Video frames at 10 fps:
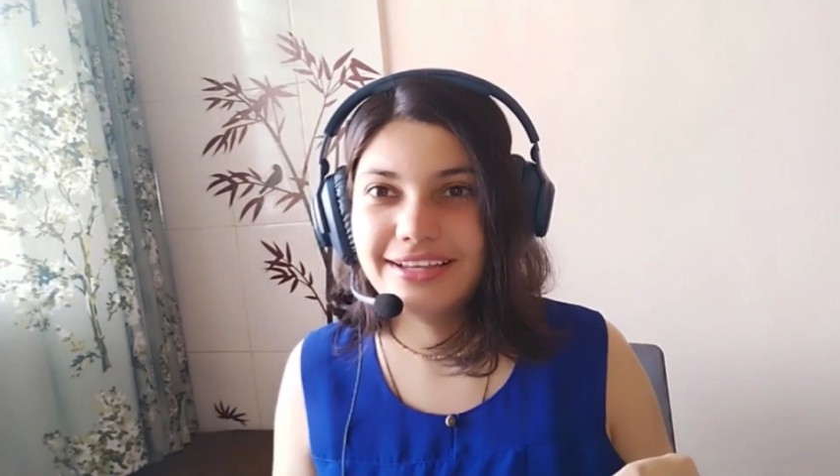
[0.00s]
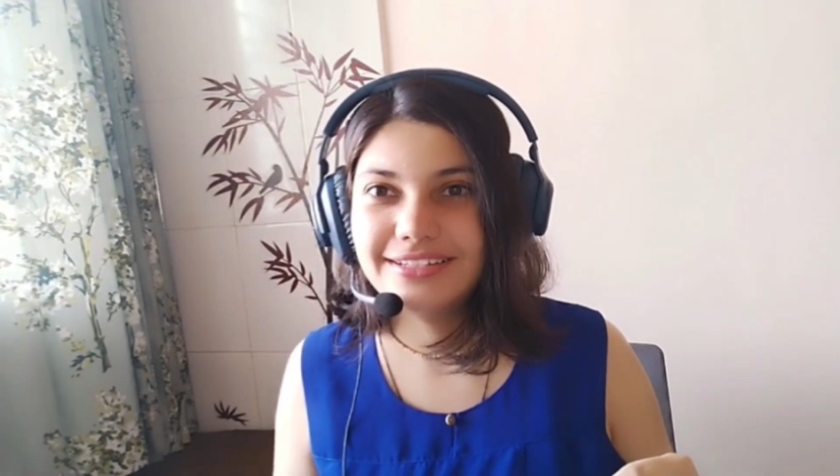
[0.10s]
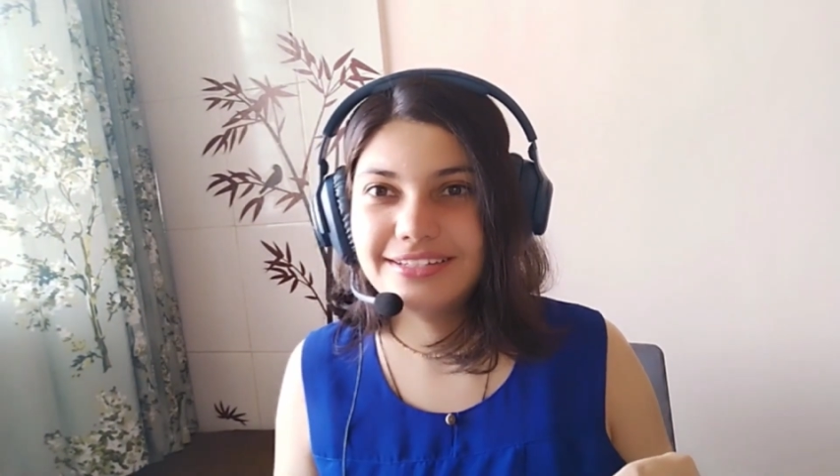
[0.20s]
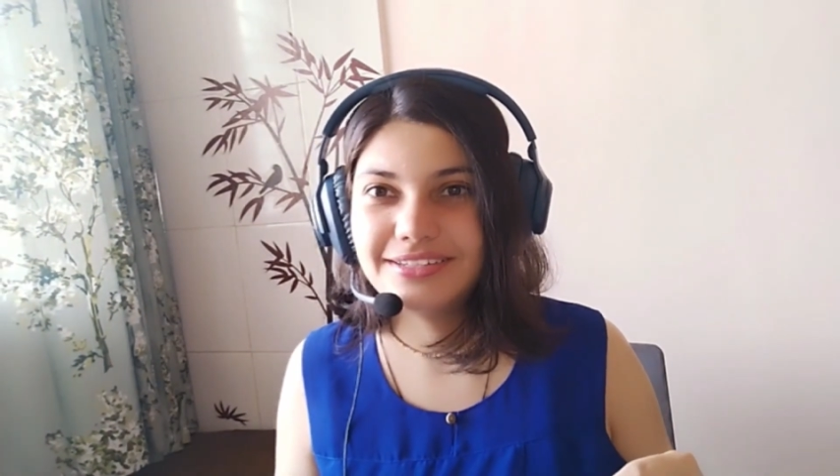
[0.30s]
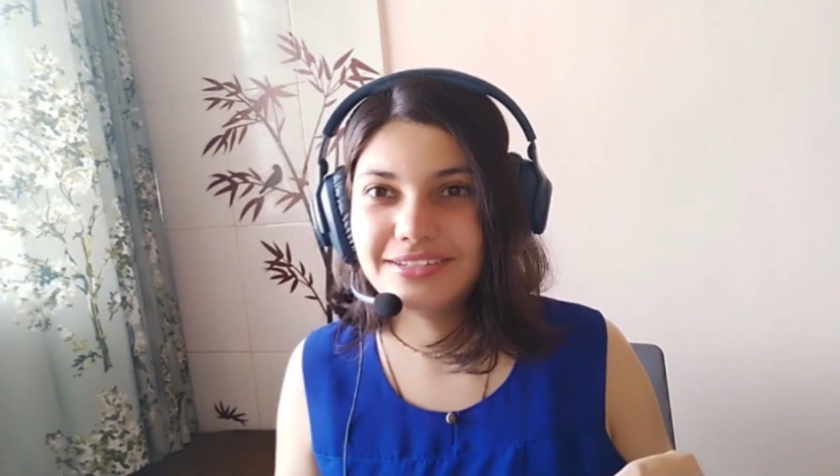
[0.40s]

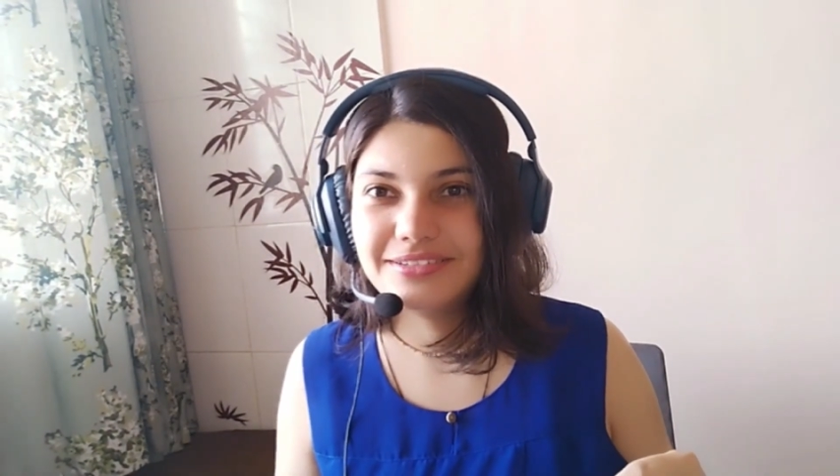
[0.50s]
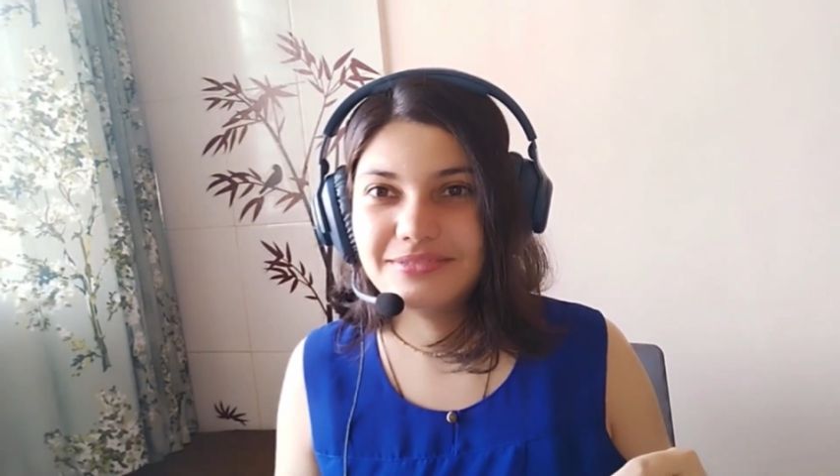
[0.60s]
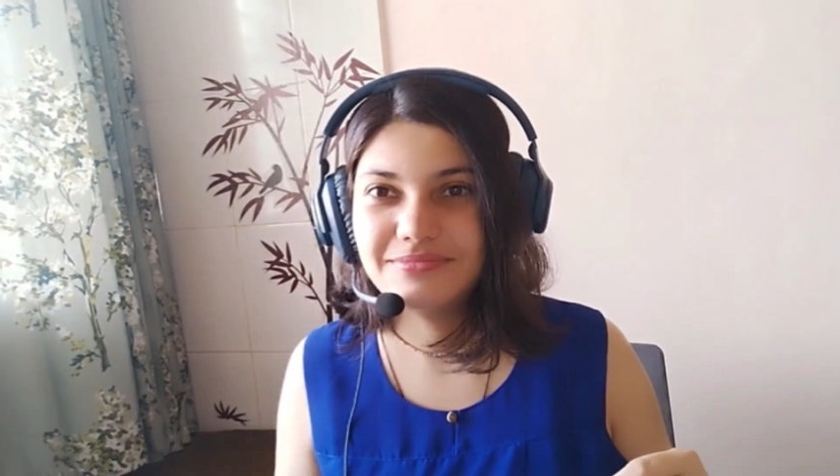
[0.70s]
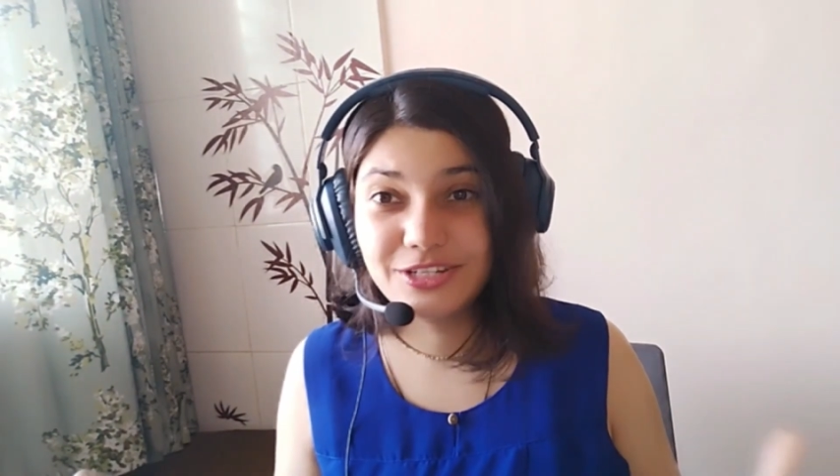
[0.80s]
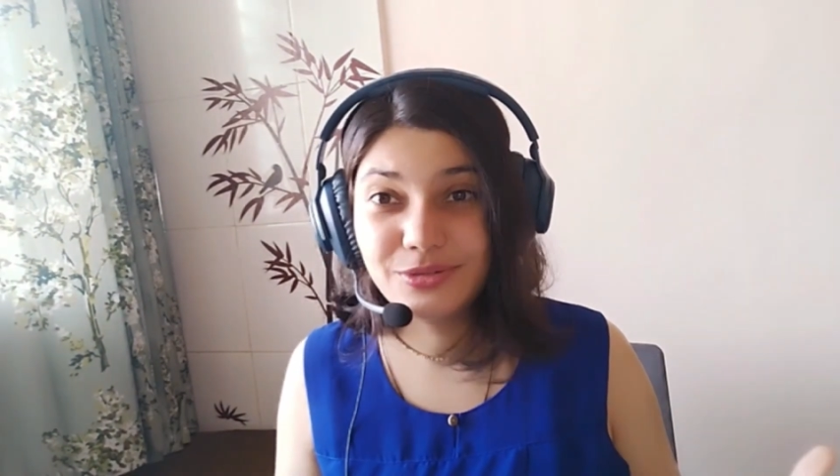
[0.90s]
And
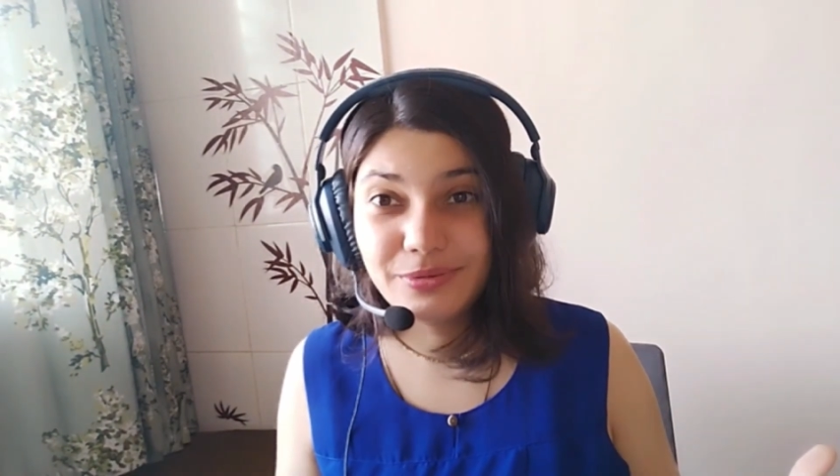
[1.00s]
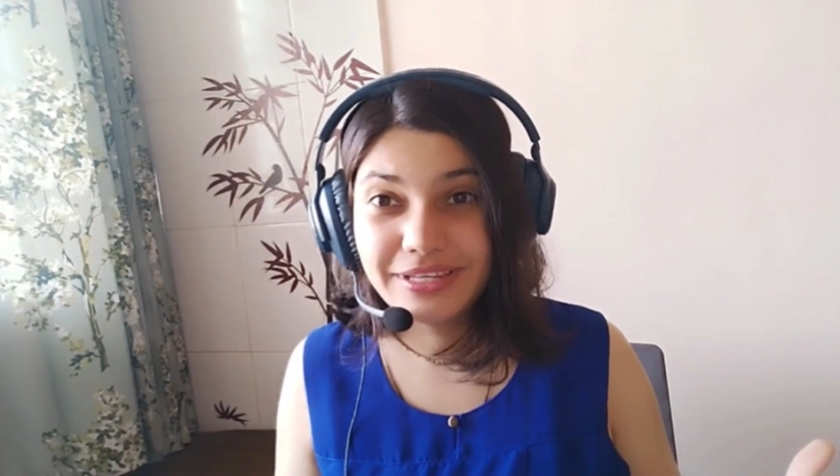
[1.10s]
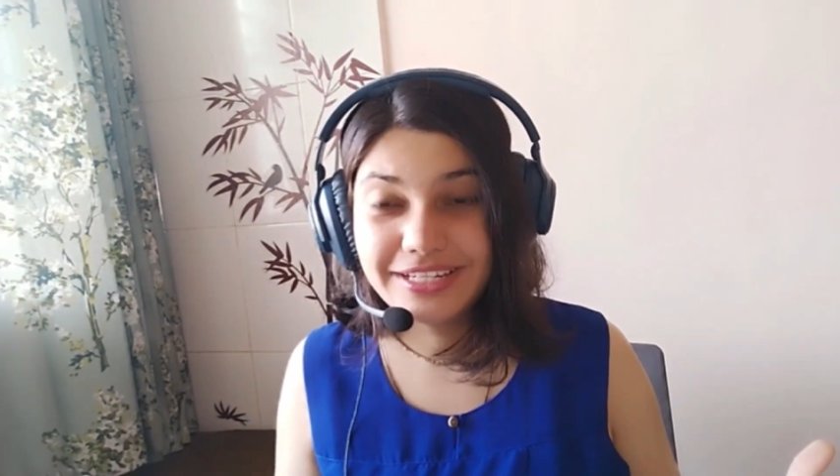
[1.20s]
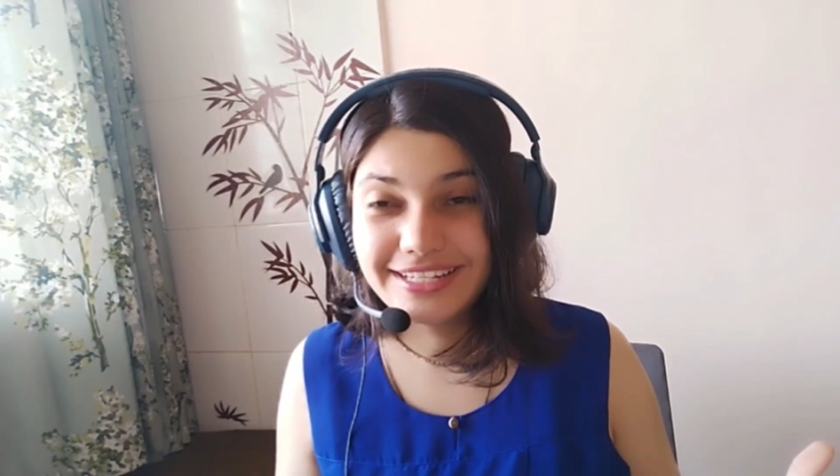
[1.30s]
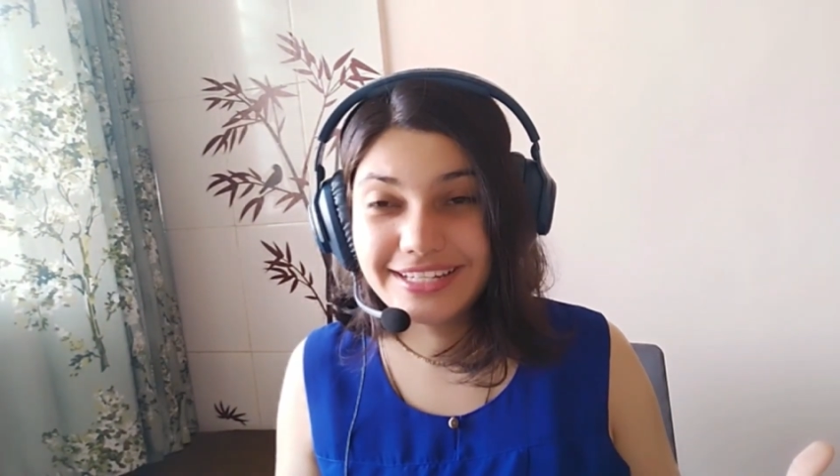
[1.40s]

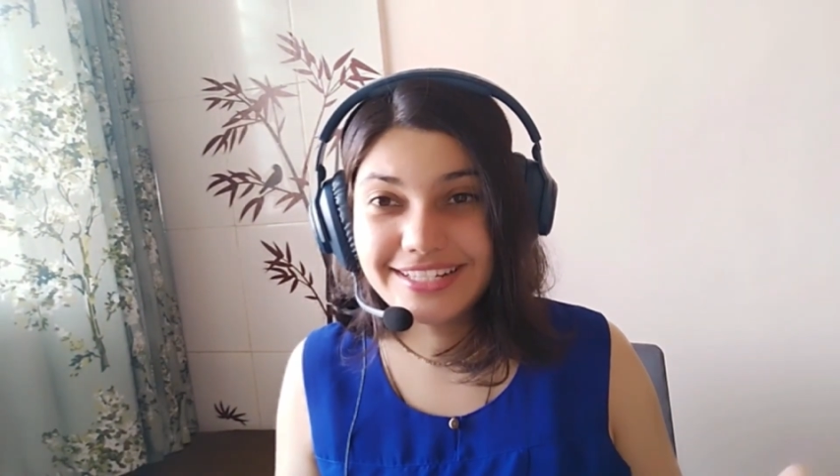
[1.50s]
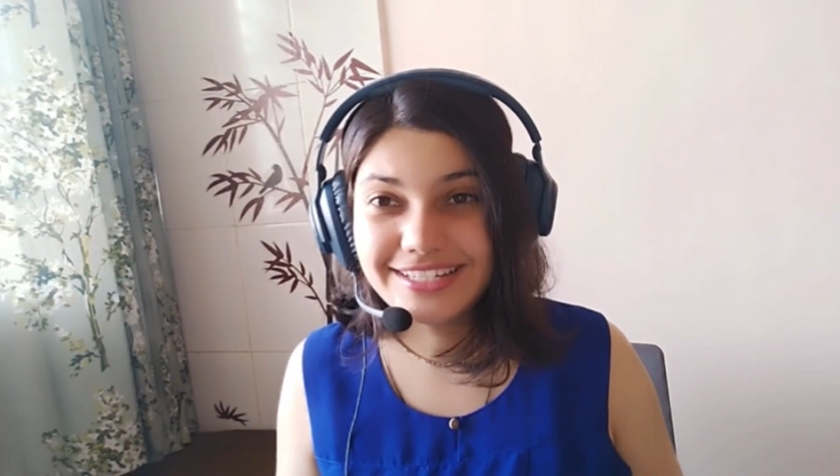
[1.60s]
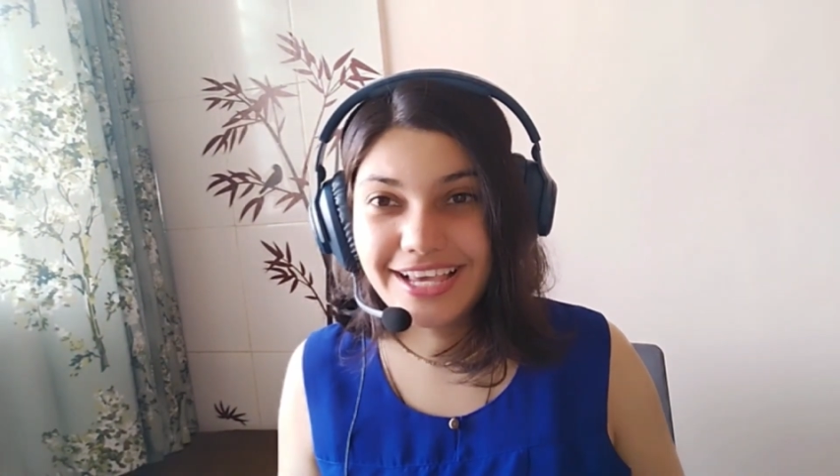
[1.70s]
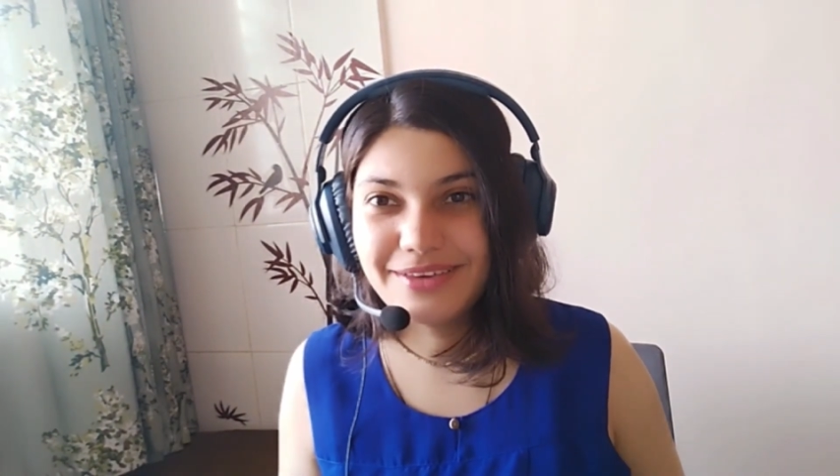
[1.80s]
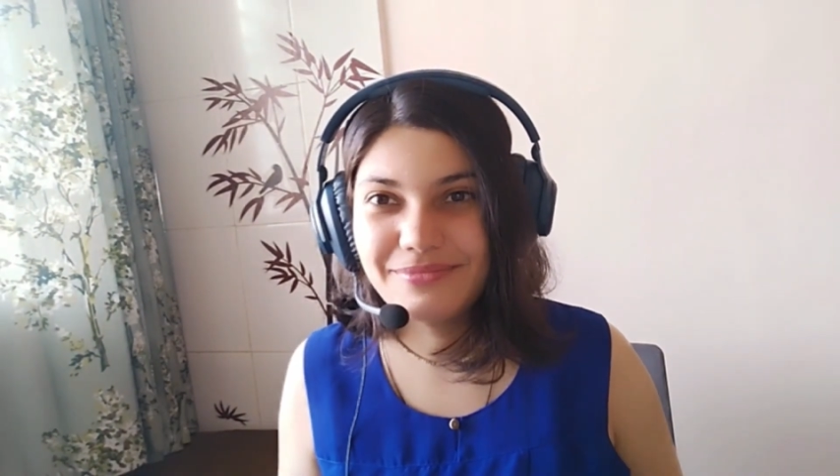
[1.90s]
until we
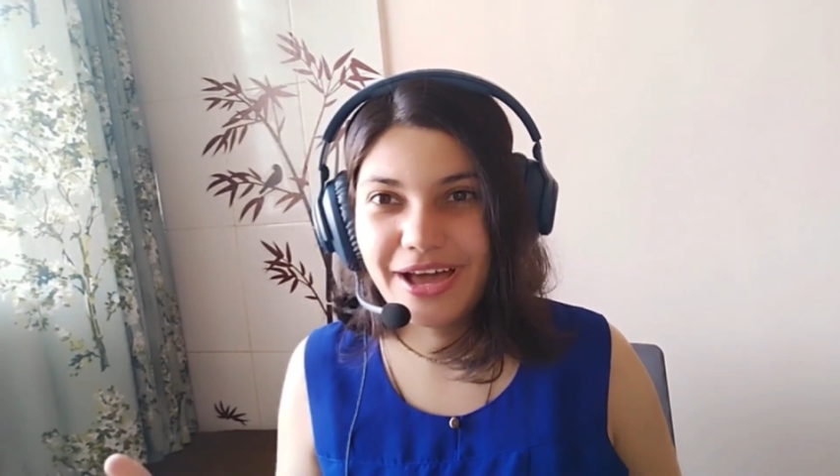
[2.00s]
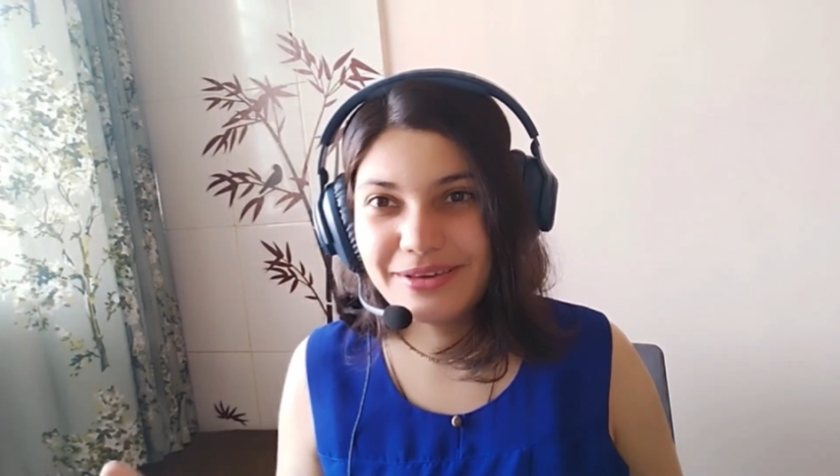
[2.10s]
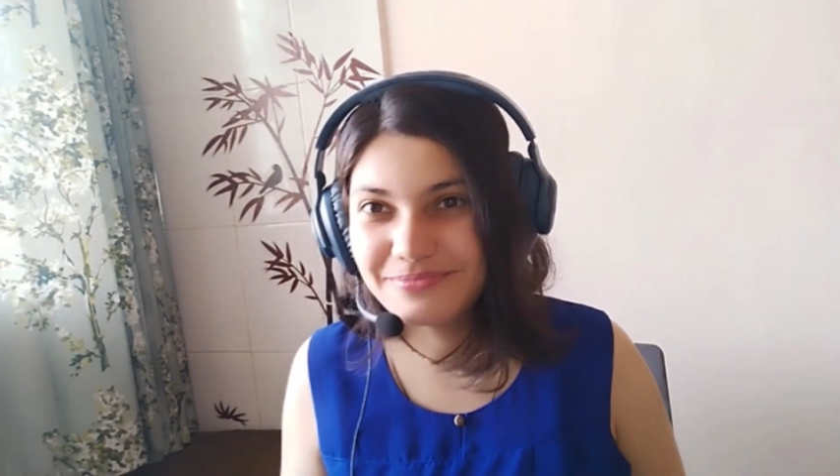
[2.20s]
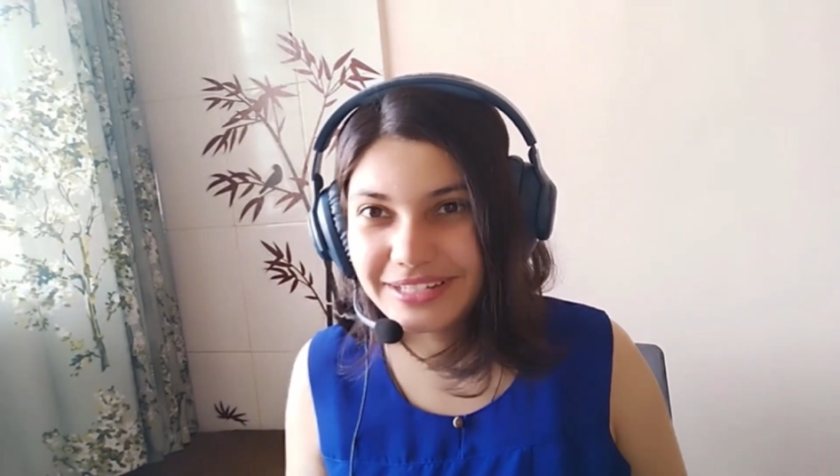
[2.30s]
meet next time,